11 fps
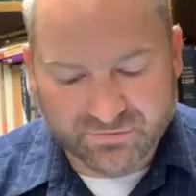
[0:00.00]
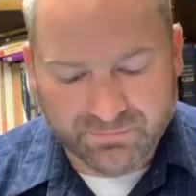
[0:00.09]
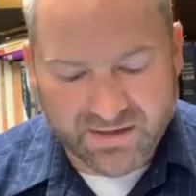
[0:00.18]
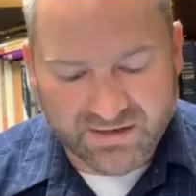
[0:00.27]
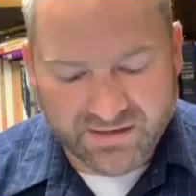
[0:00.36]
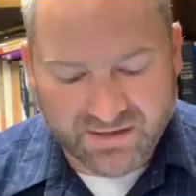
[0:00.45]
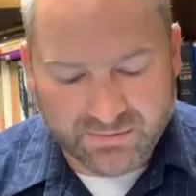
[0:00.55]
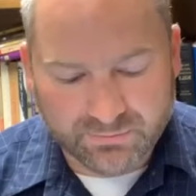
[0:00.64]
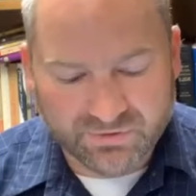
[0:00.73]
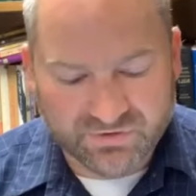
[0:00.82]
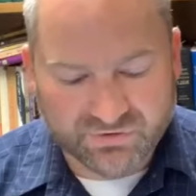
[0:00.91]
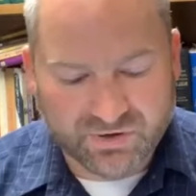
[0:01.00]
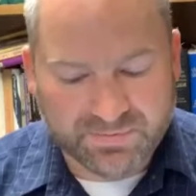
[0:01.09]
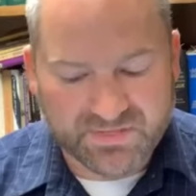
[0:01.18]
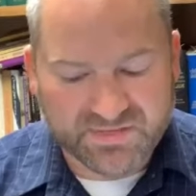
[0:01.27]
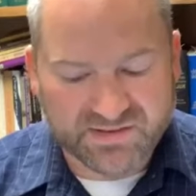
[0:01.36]
from man to animals to
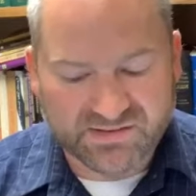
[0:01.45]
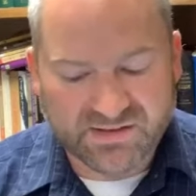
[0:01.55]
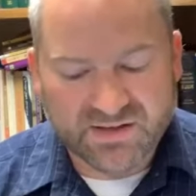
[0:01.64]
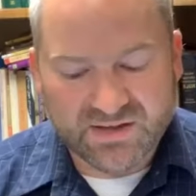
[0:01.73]
creeping things